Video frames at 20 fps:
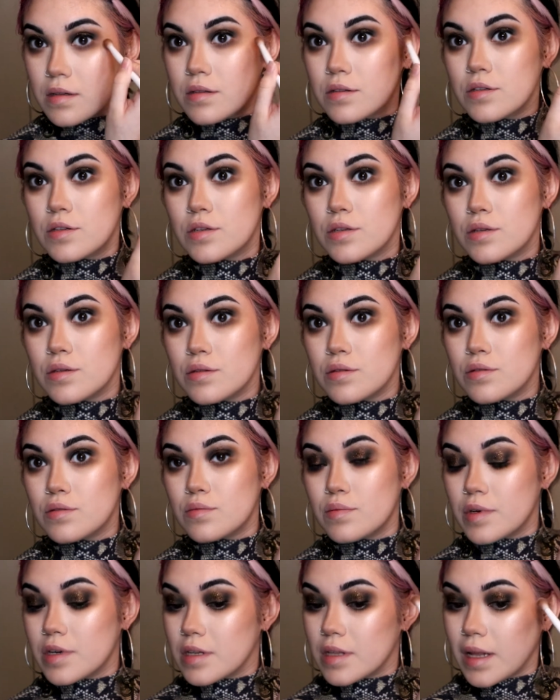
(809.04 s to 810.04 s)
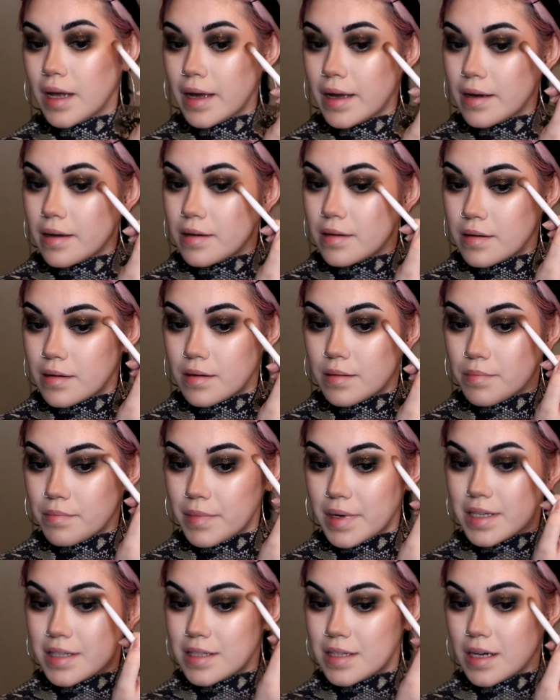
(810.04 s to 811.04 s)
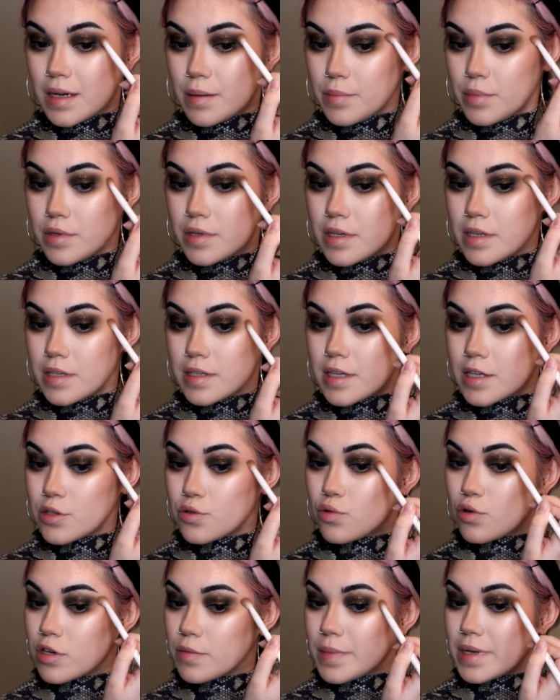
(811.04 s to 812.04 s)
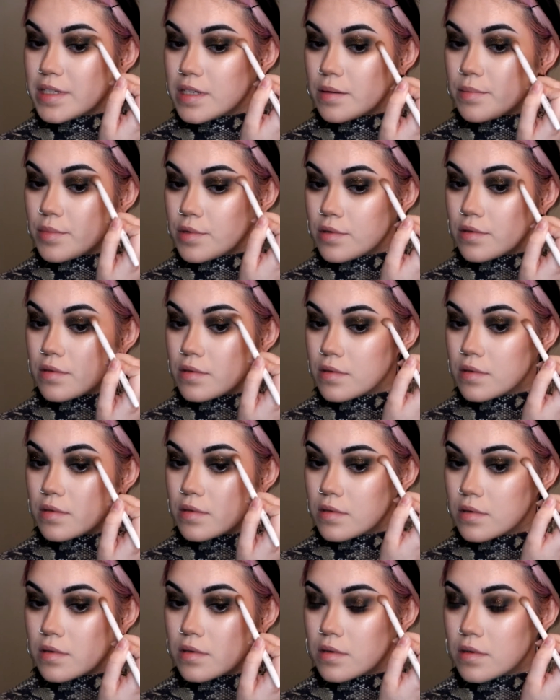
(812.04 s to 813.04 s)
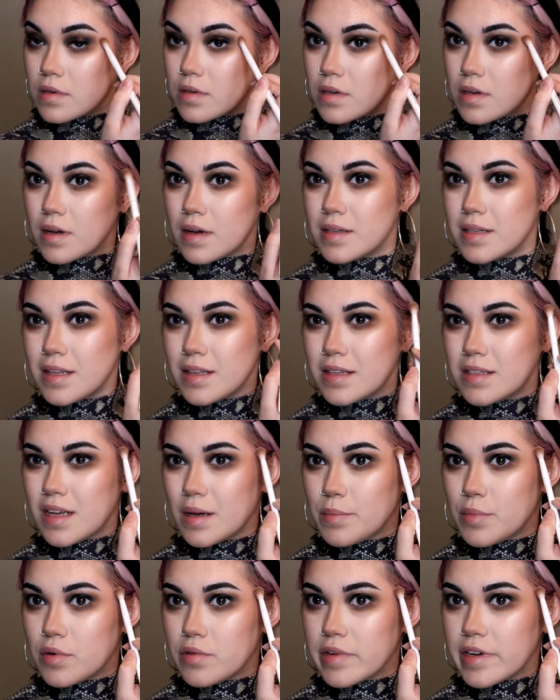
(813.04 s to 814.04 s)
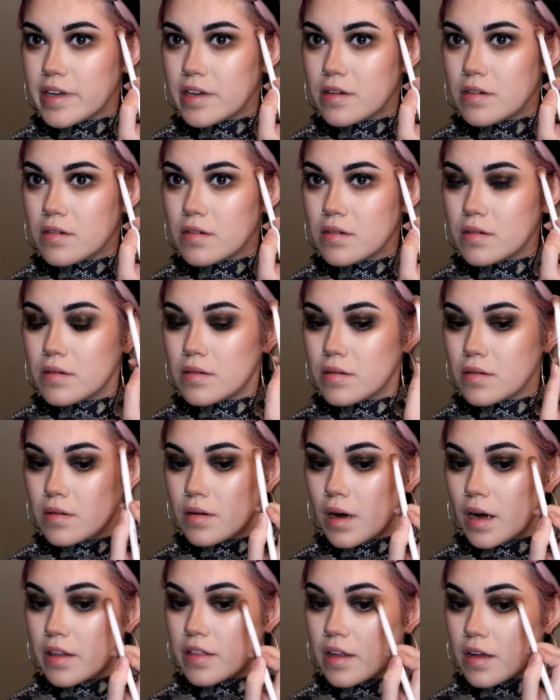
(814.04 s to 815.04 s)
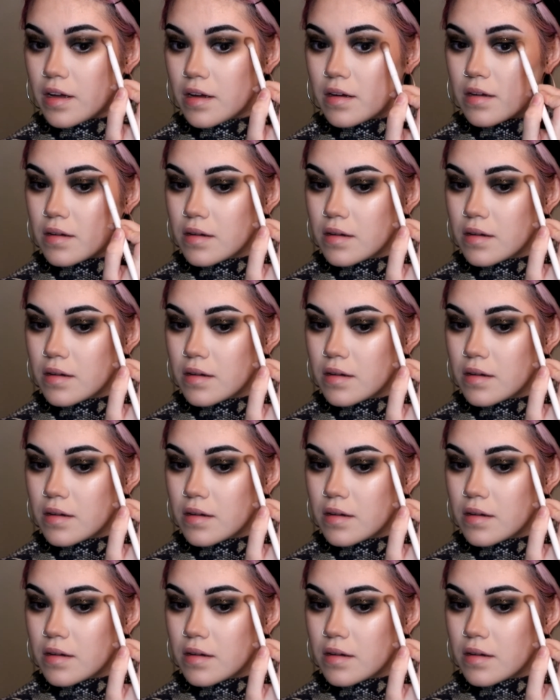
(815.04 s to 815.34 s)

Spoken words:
to where like my temple is, like toward my temple. Is that the temple right here? I think.